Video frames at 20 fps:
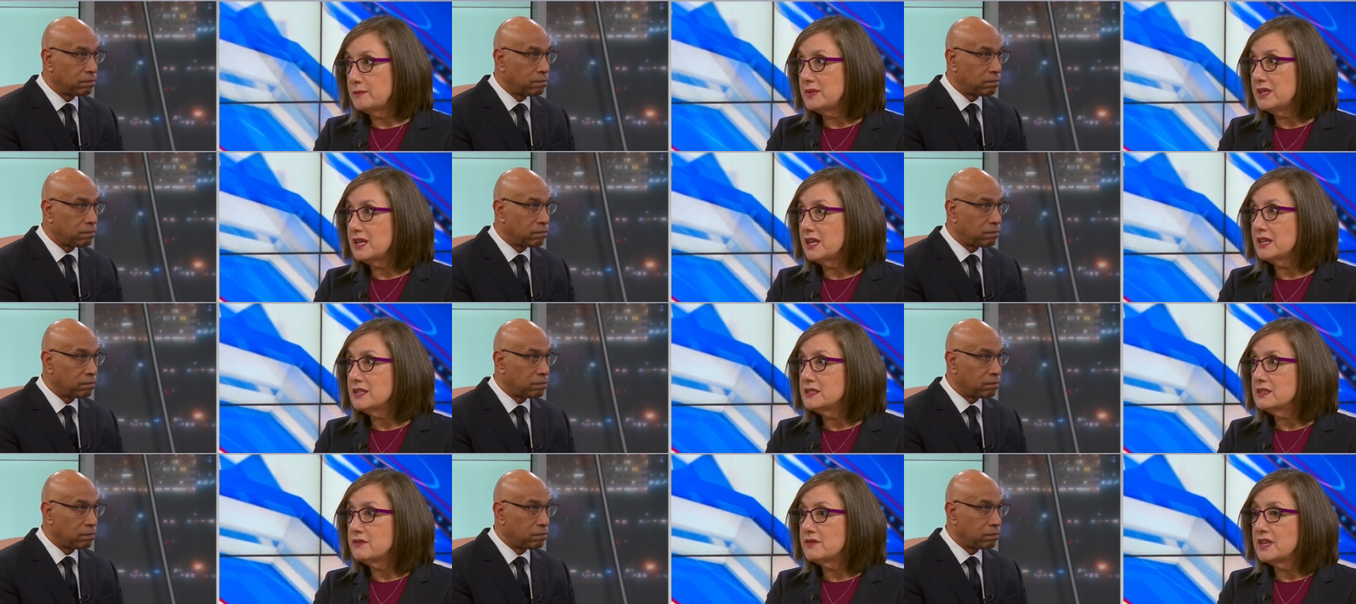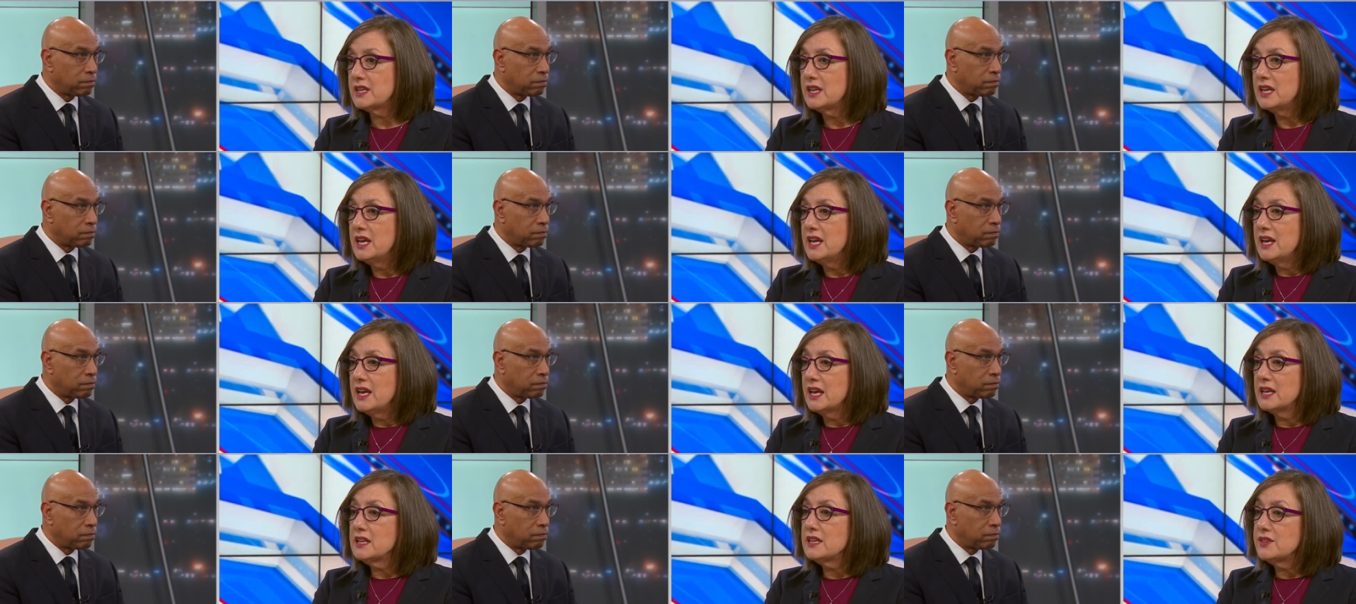Speaker 1: because of it
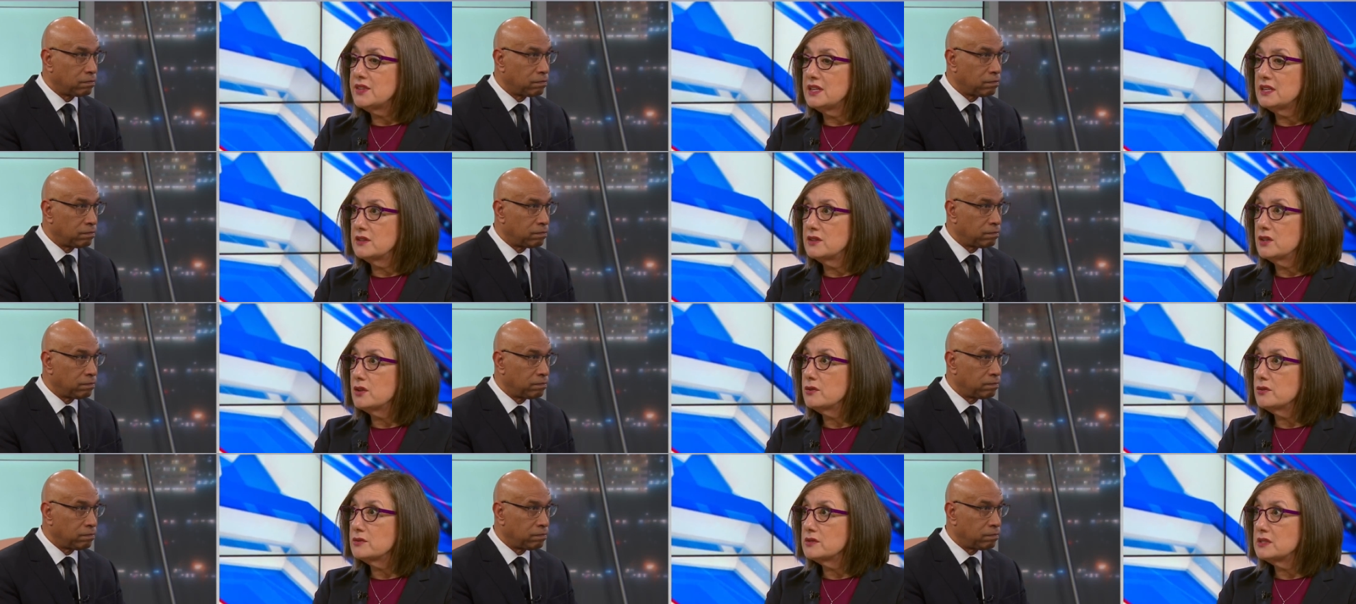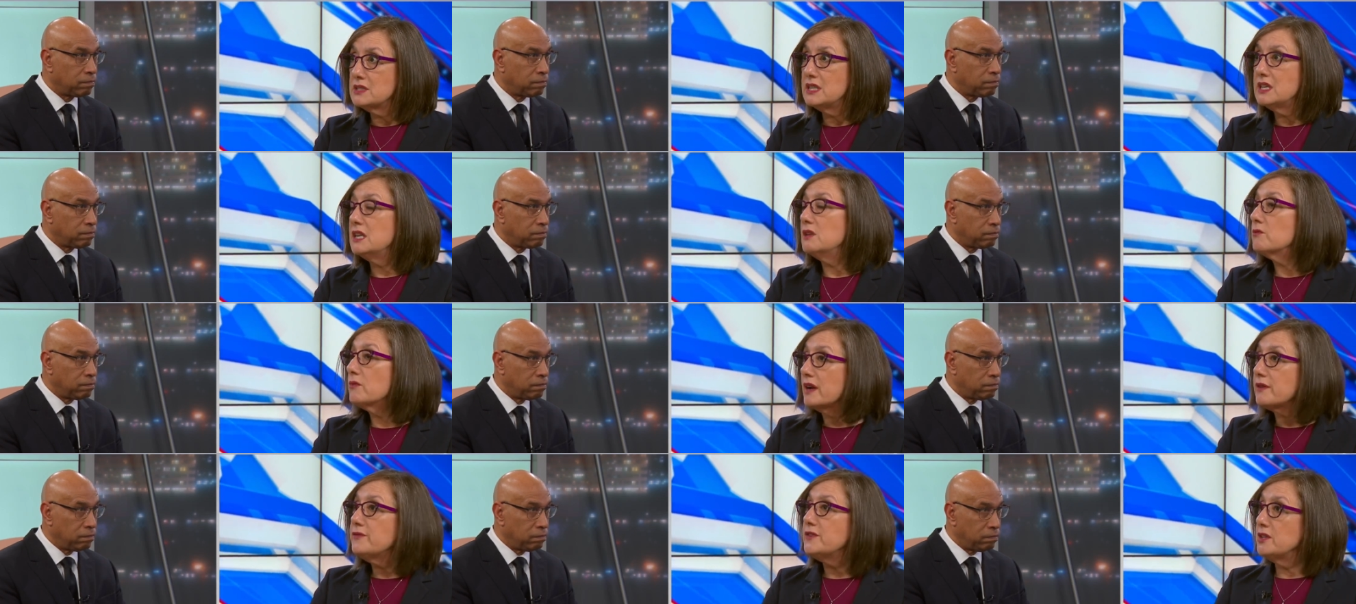and i think those seeking
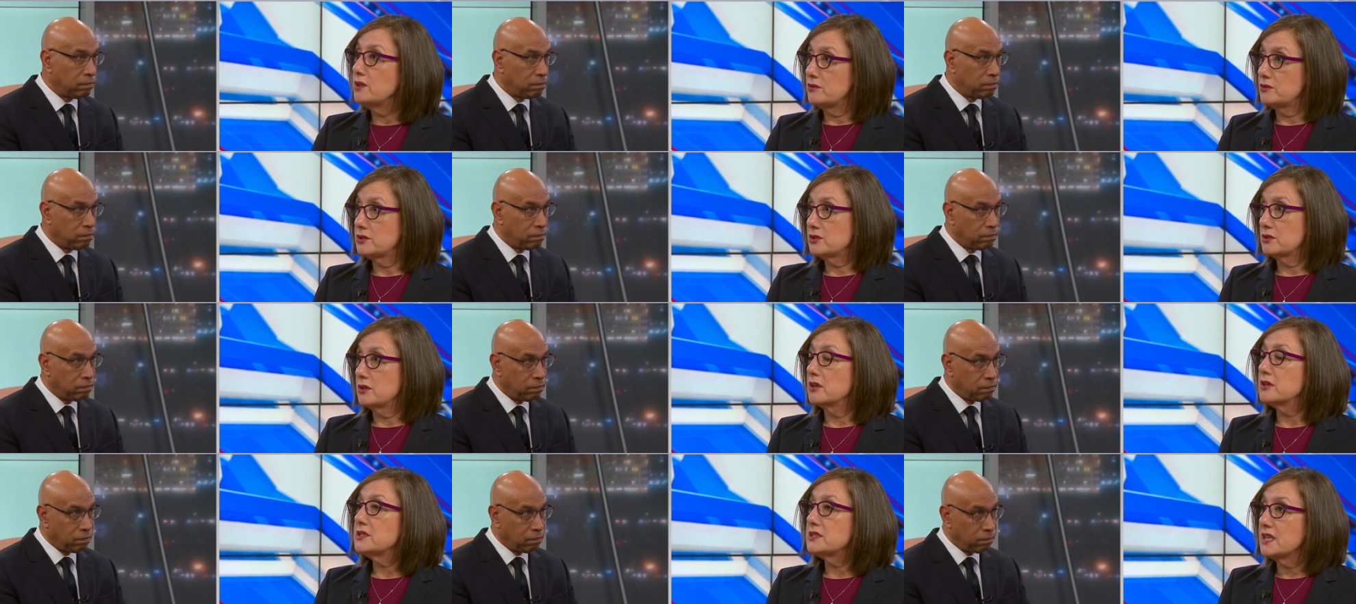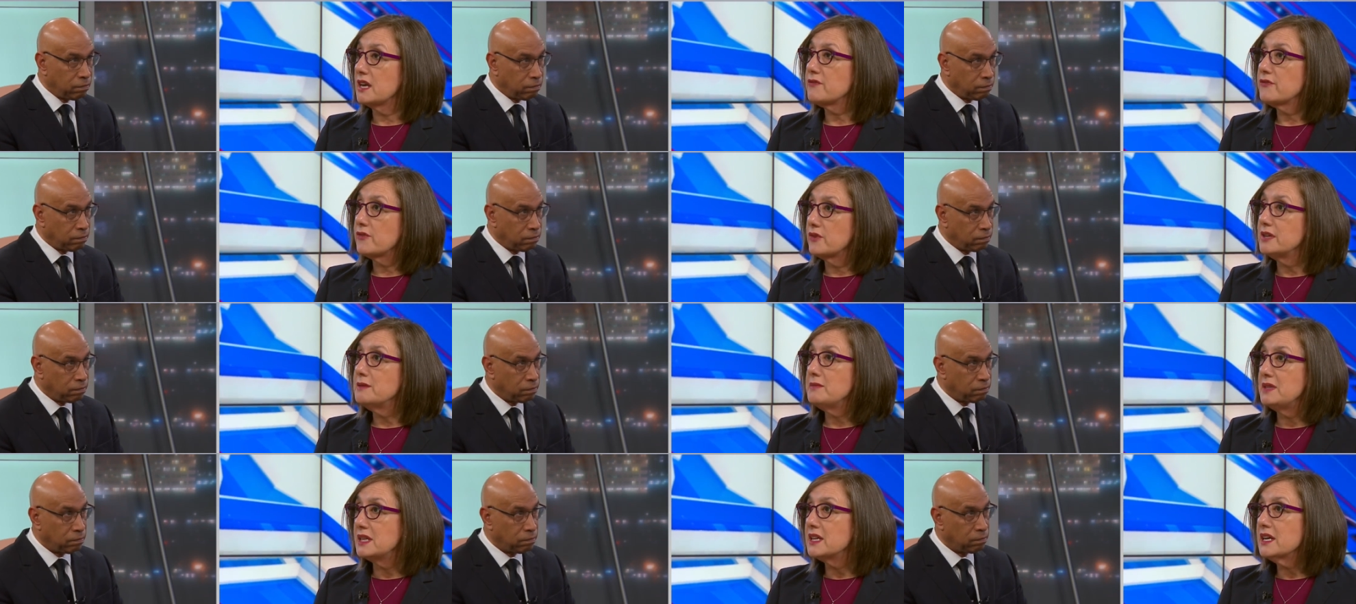refuge are
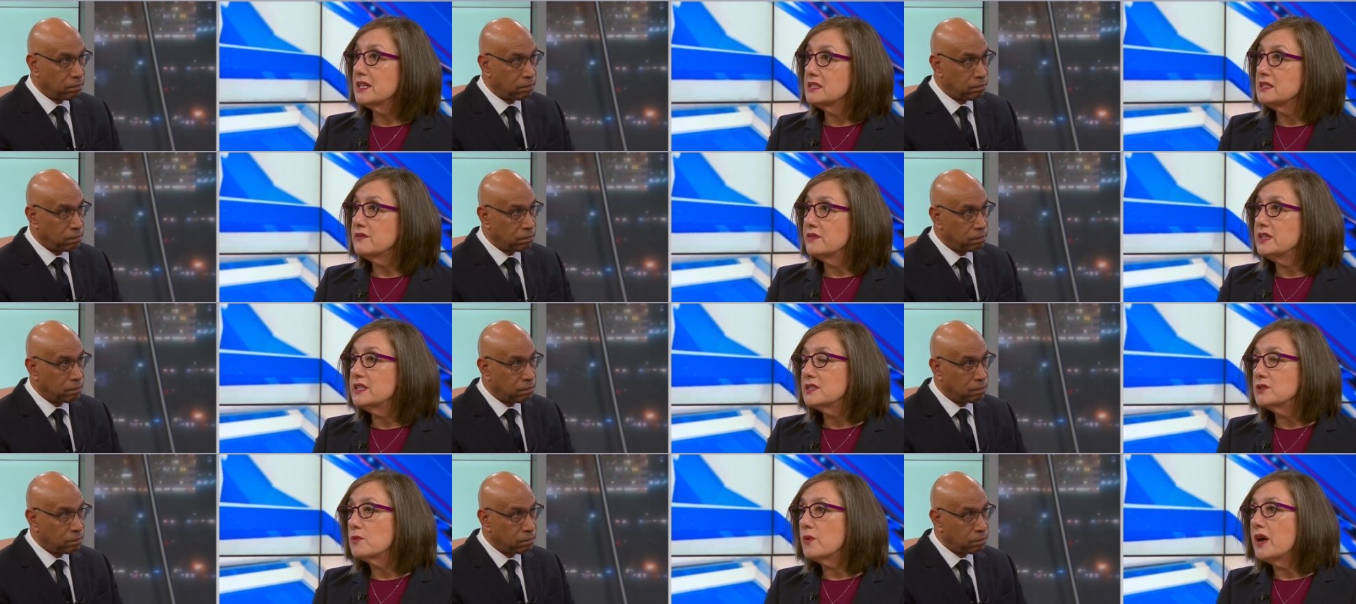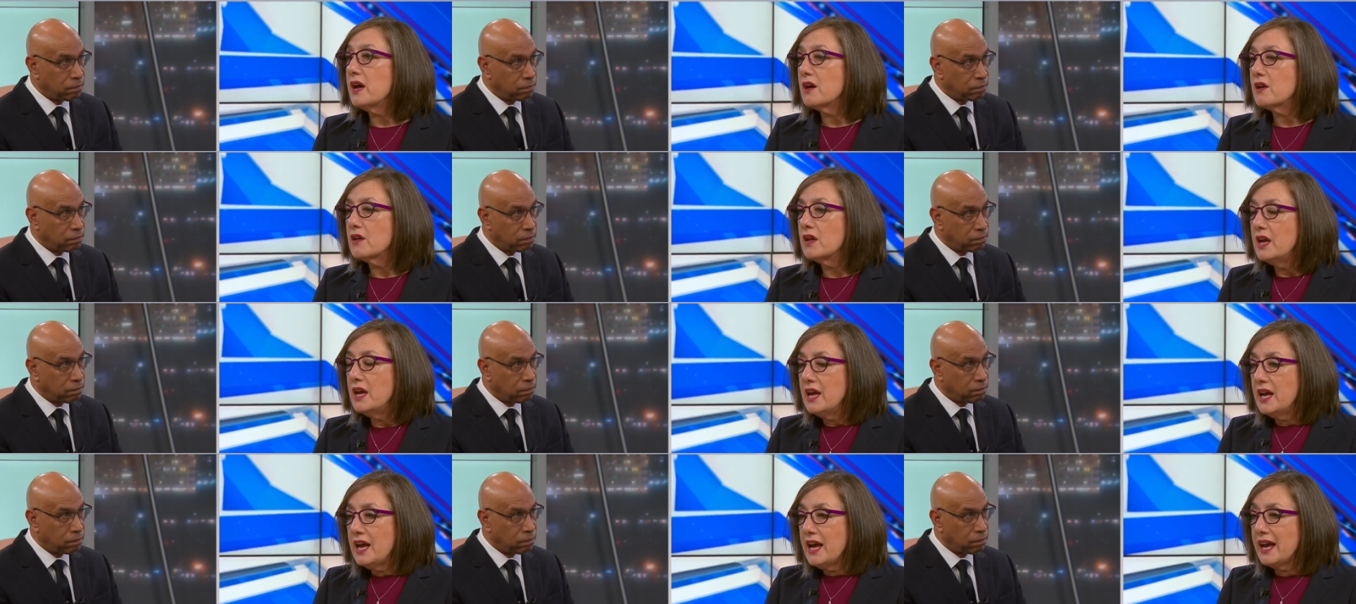suffering because of it as well
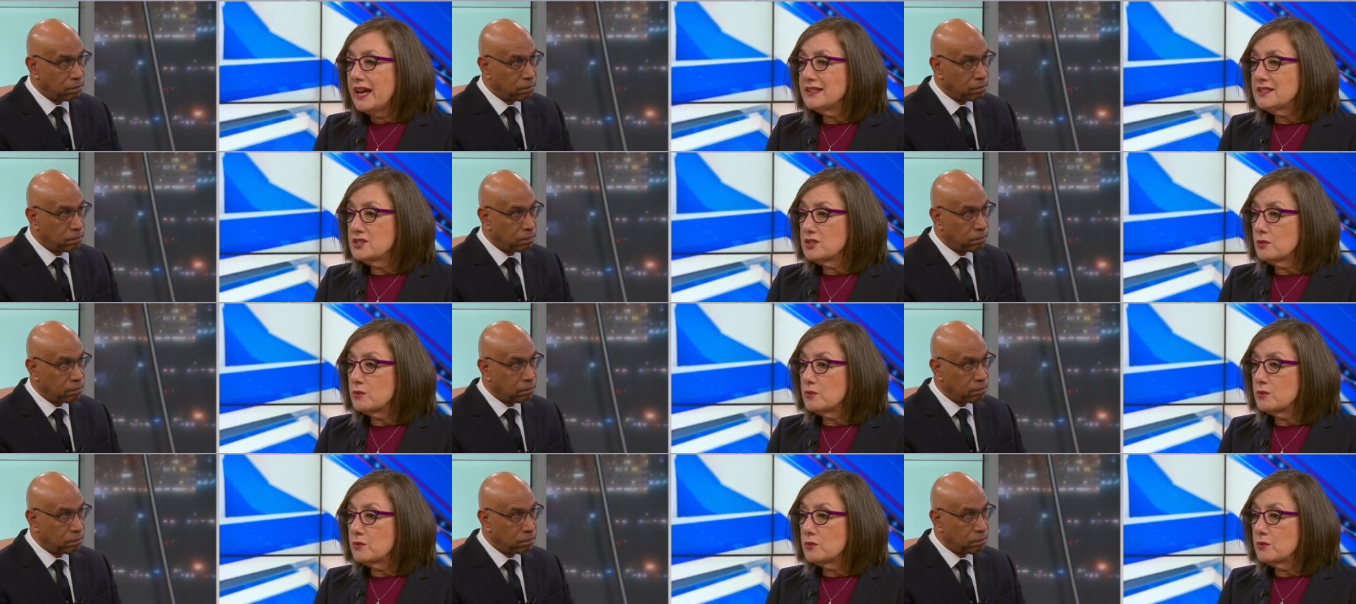and so